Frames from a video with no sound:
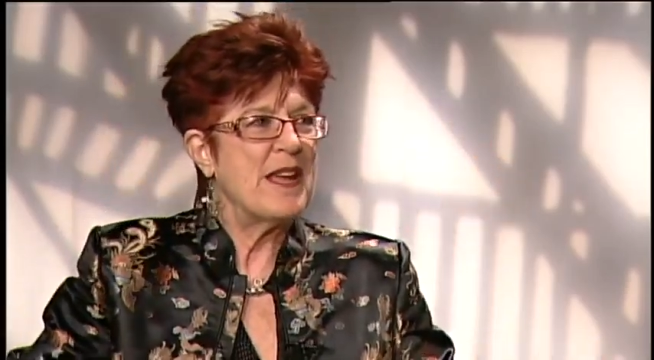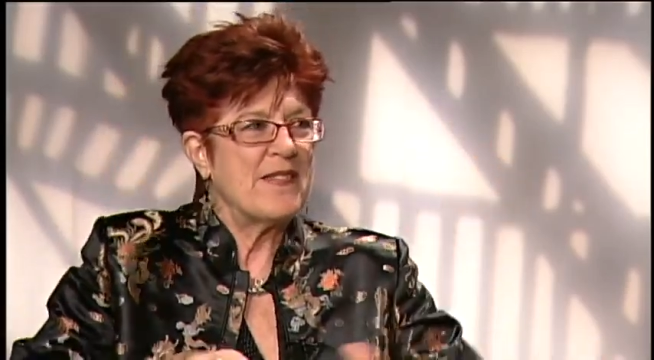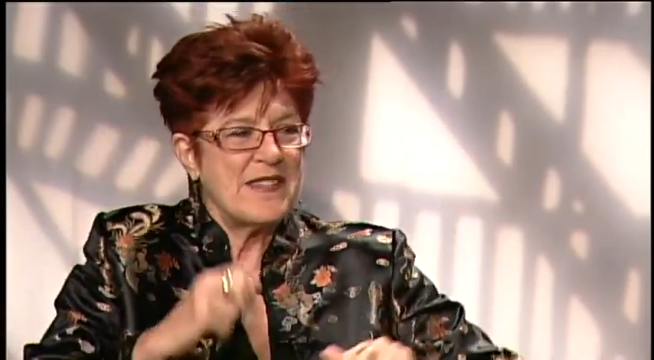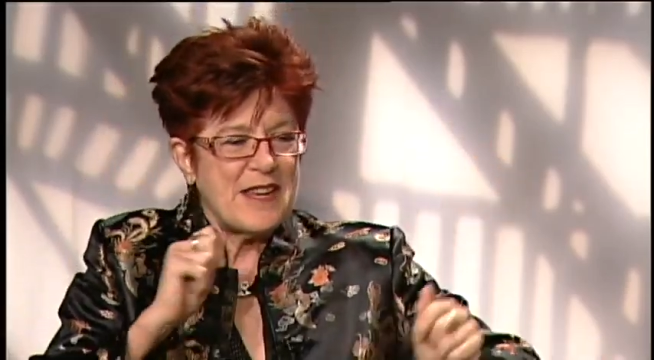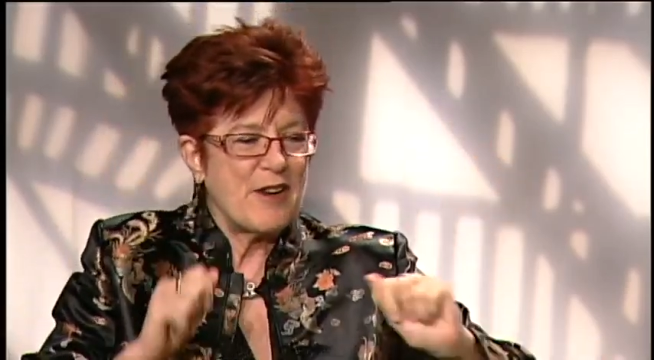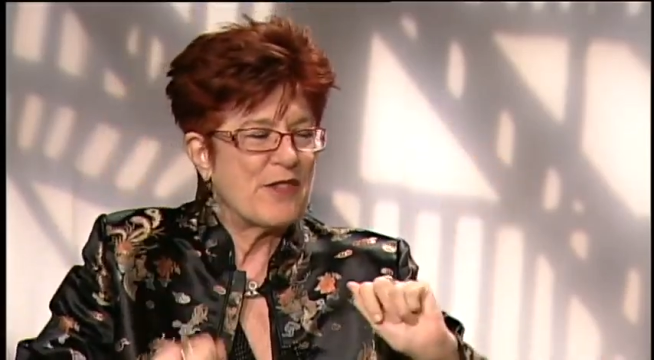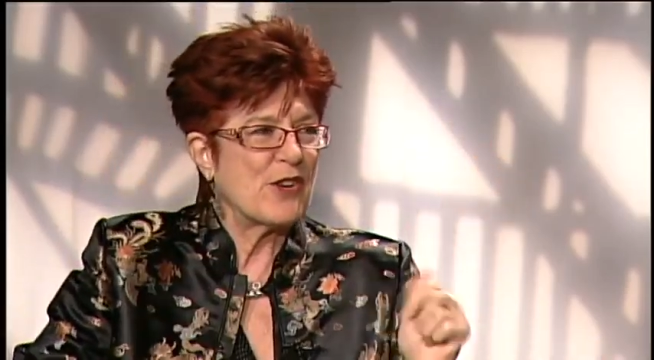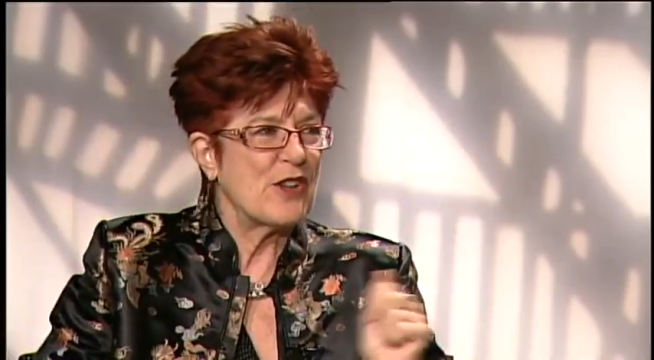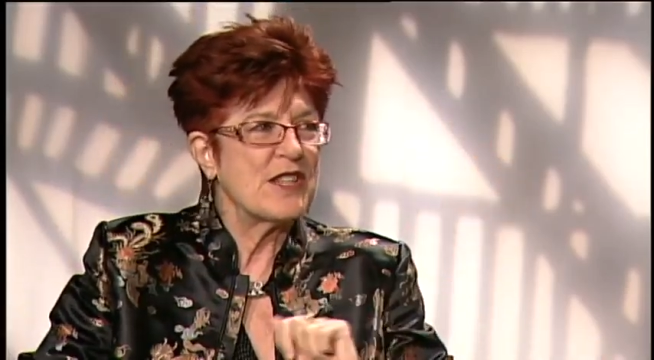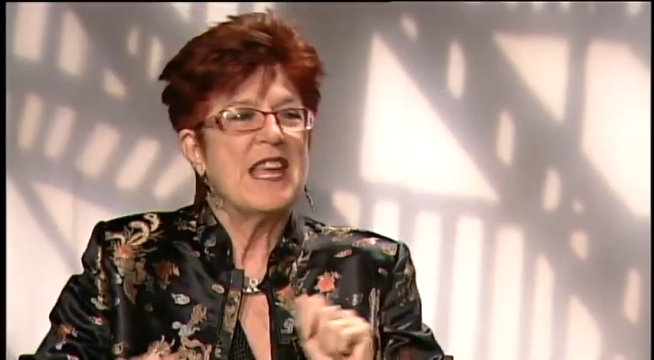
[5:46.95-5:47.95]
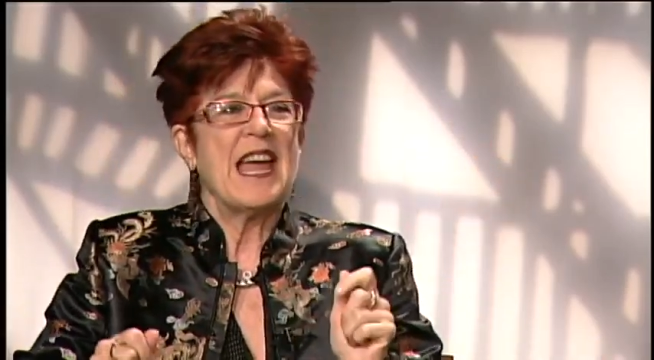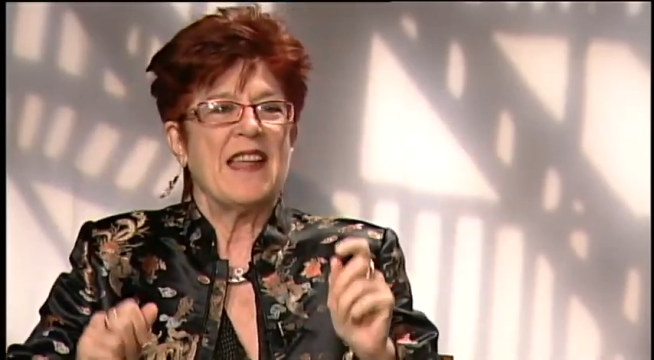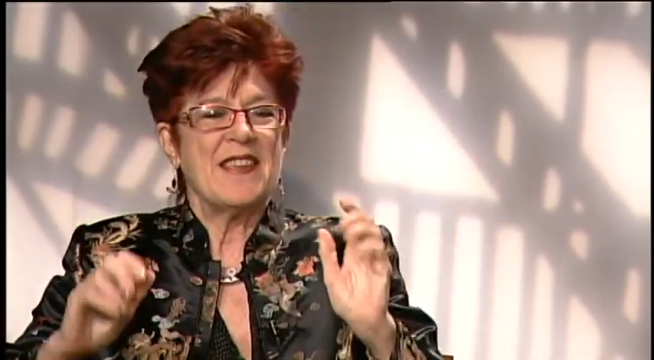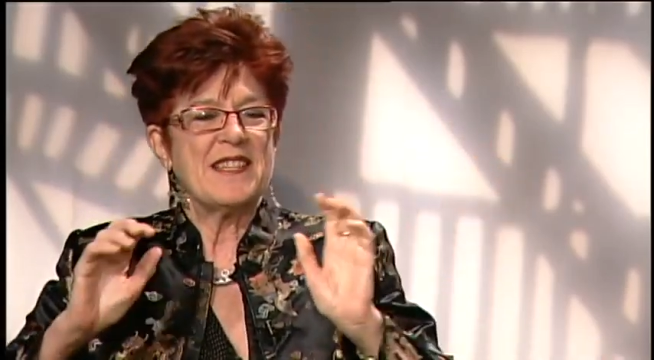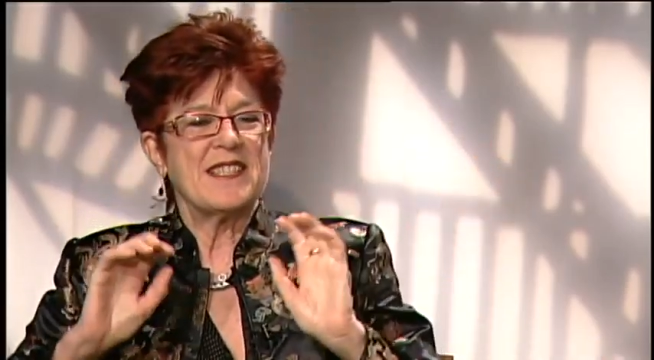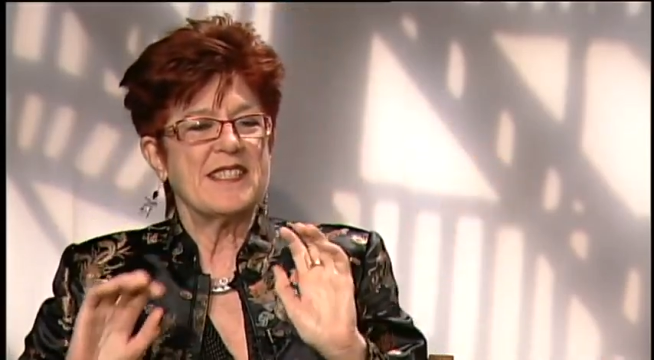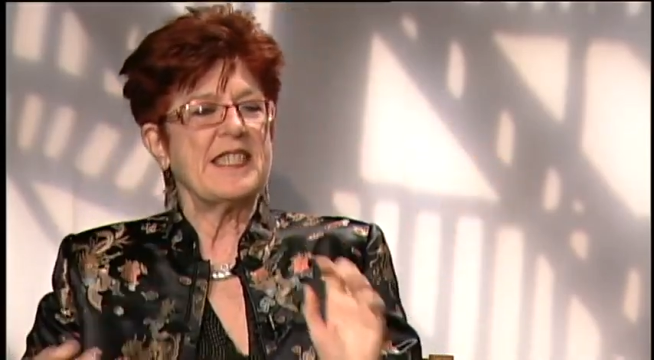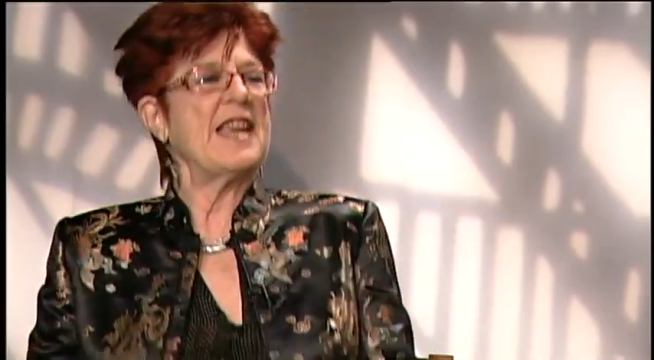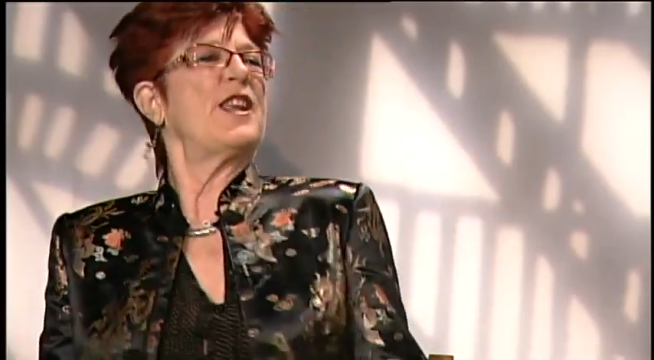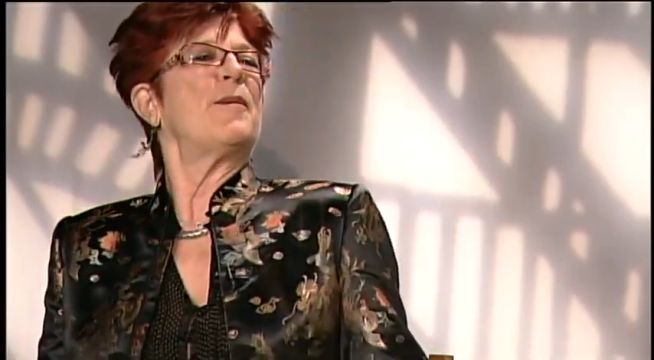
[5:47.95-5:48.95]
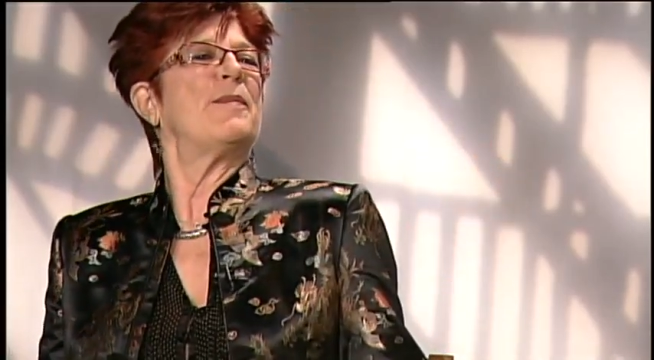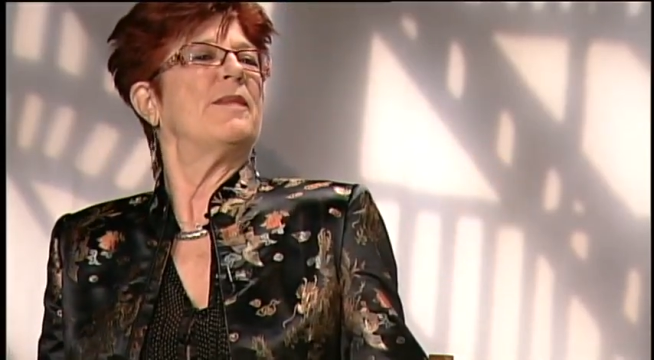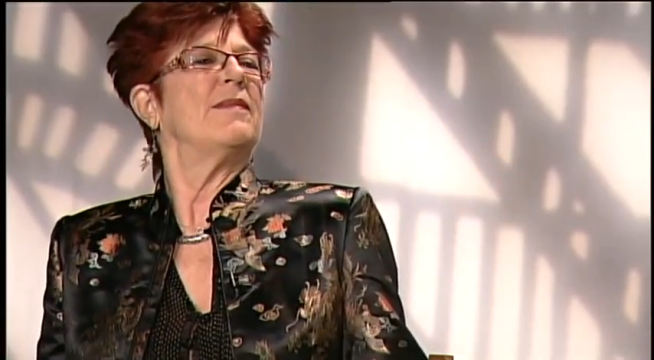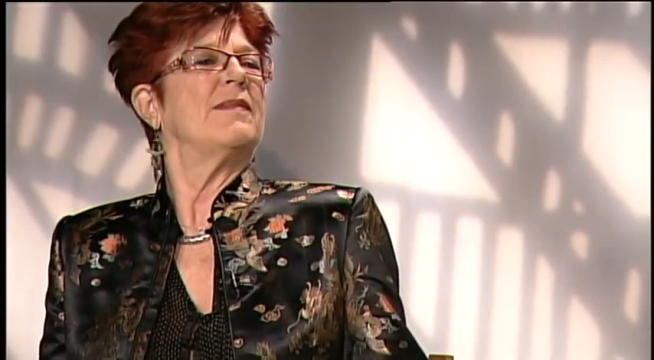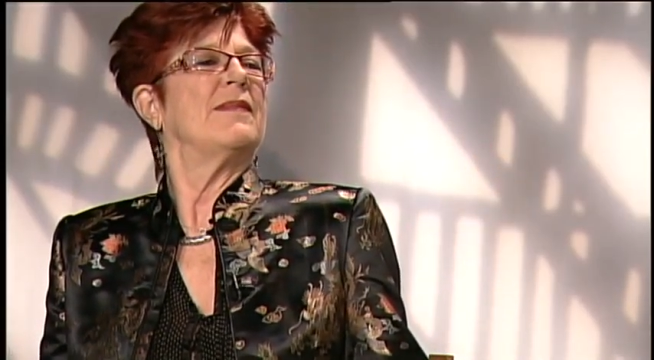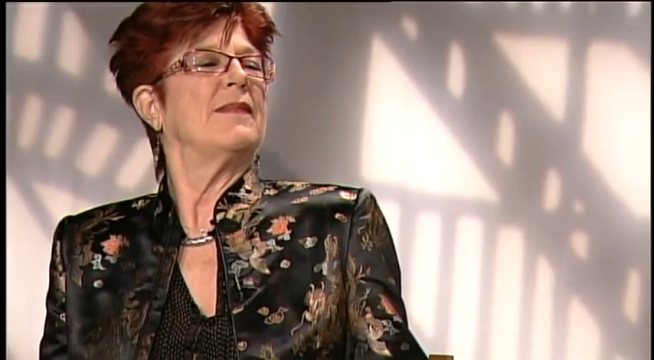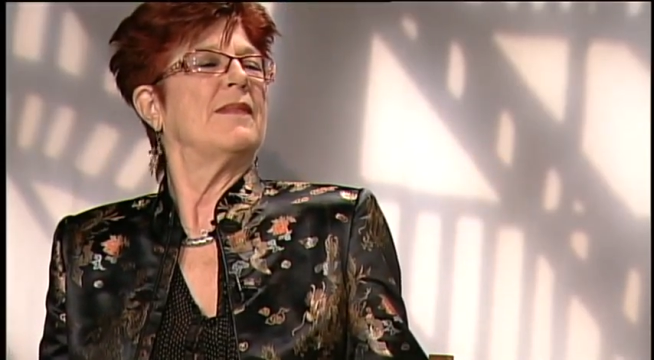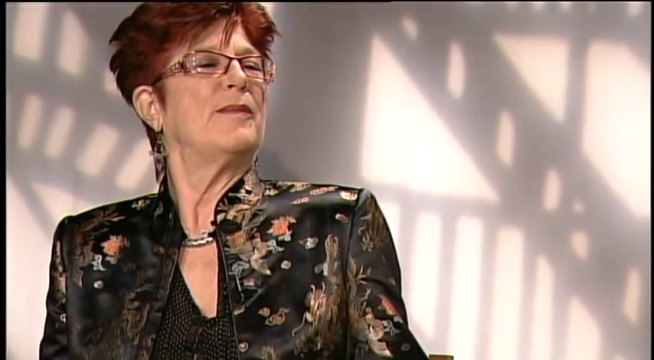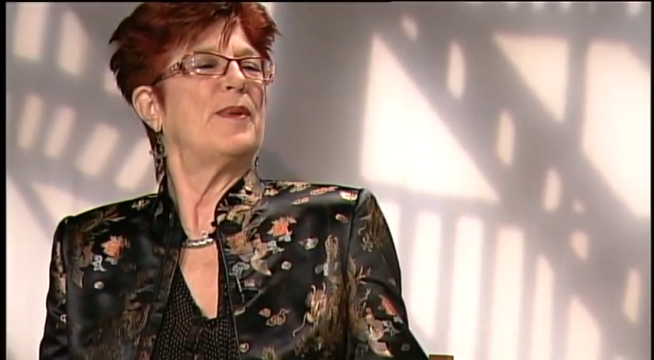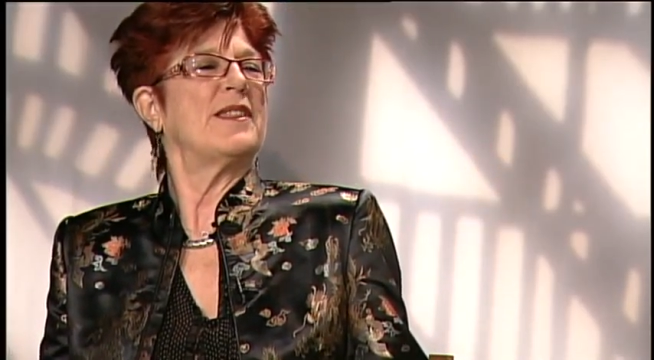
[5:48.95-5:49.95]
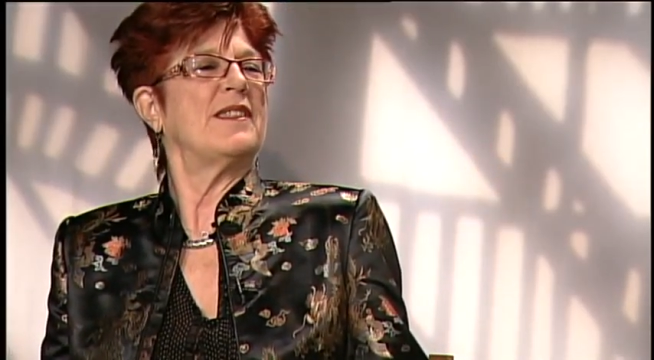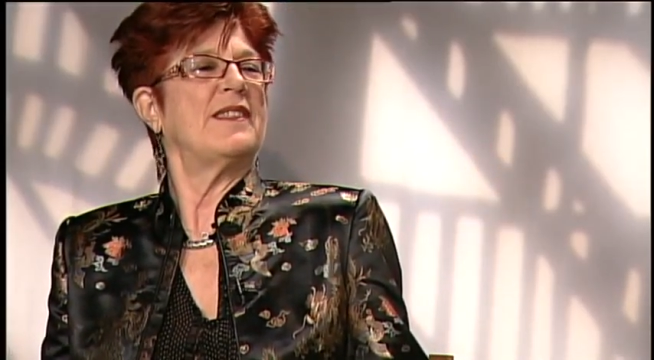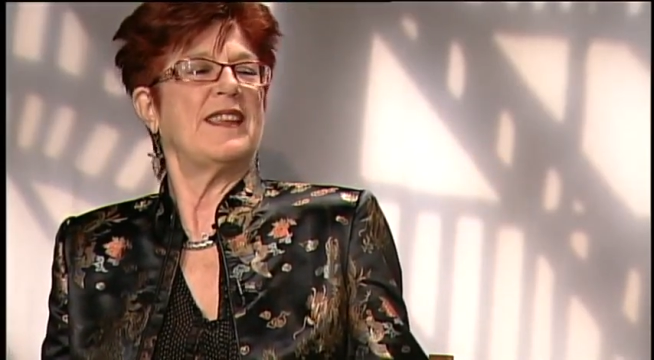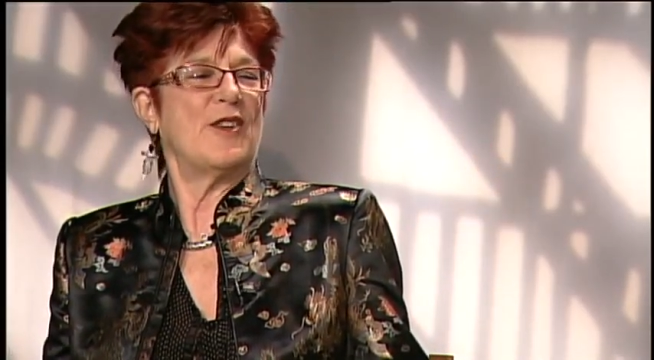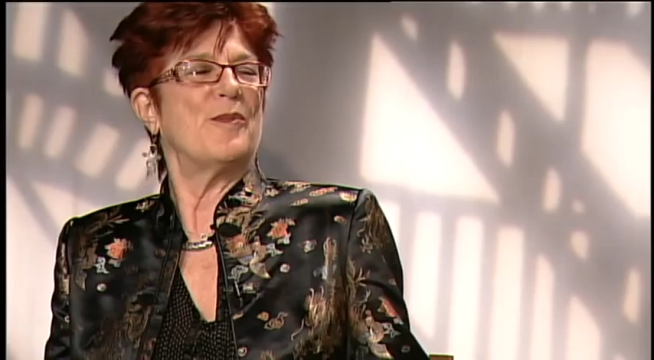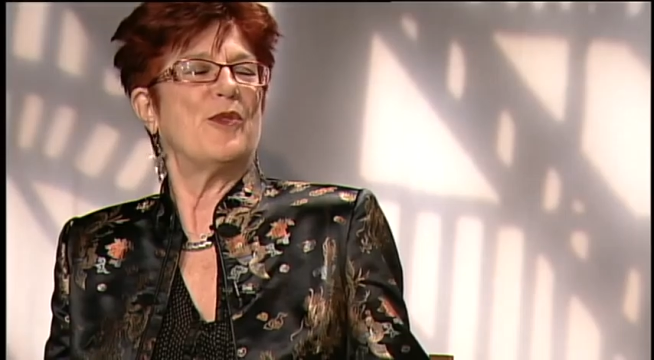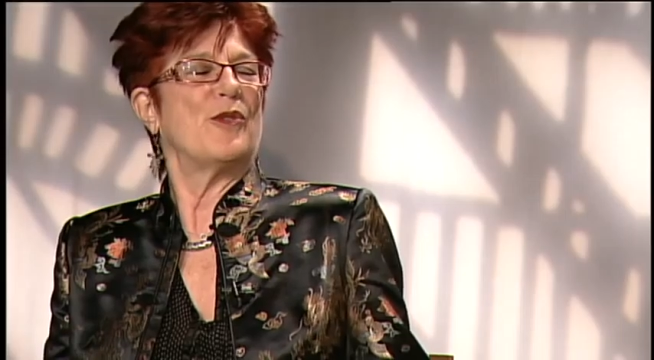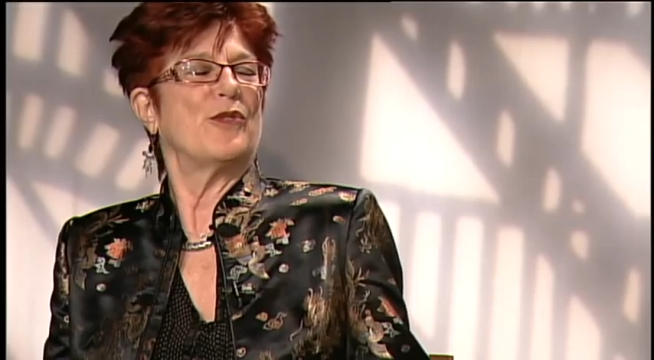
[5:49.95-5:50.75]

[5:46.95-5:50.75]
They take off their clothes and they stand up, but they don't move.